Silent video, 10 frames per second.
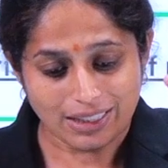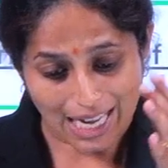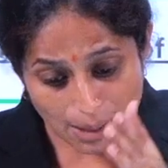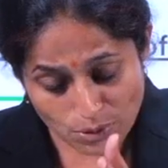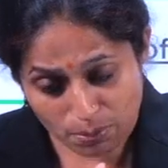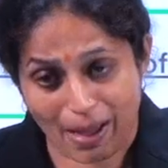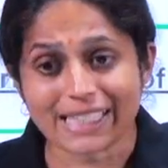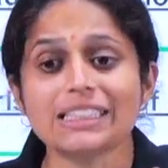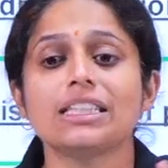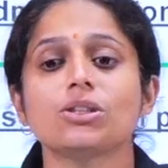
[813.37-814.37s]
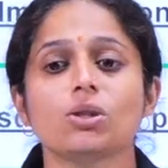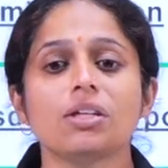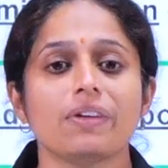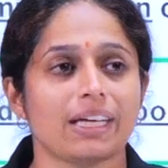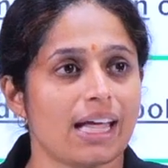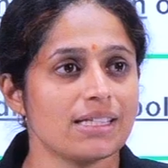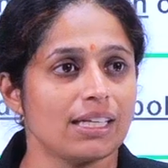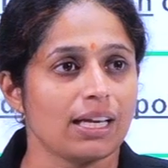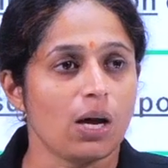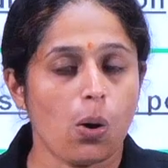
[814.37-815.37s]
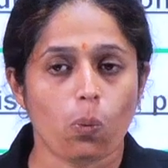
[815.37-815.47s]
types of magistrates only we can say.